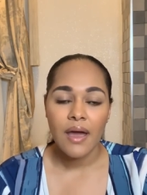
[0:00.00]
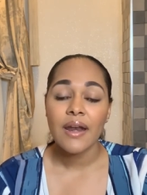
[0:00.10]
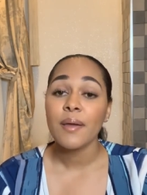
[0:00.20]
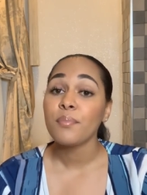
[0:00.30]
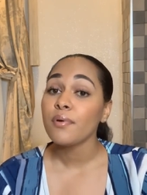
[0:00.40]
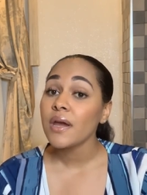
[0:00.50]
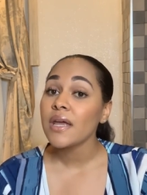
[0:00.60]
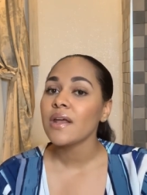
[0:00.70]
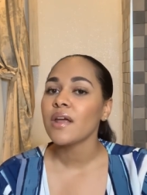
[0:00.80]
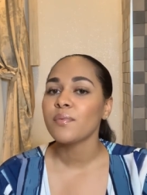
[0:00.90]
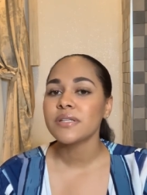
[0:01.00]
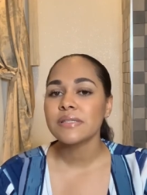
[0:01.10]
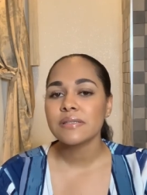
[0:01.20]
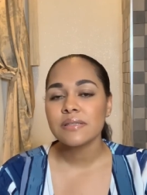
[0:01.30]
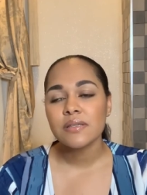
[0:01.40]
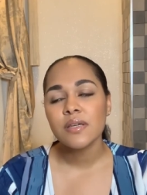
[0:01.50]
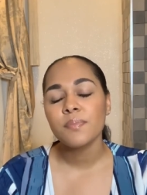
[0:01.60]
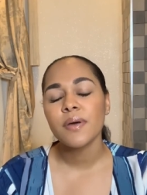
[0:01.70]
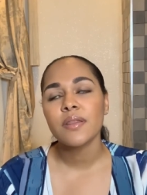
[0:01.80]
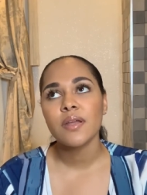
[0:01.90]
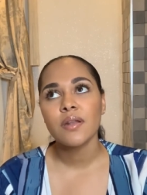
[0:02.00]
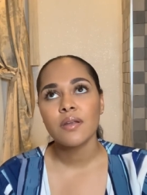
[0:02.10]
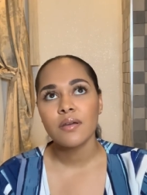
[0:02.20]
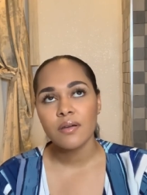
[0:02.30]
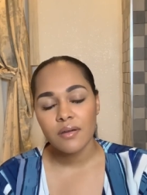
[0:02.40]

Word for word: and i prayed and i went to sleep and then